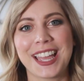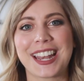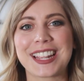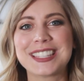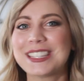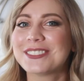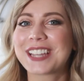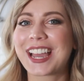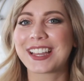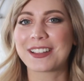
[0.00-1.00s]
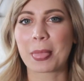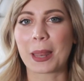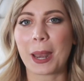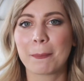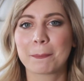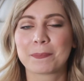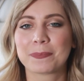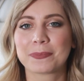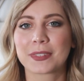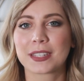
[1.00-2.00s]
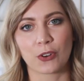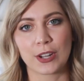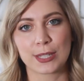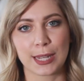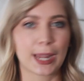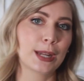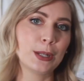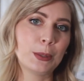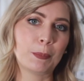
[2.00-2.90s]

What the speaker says: And I see you again. Grace again.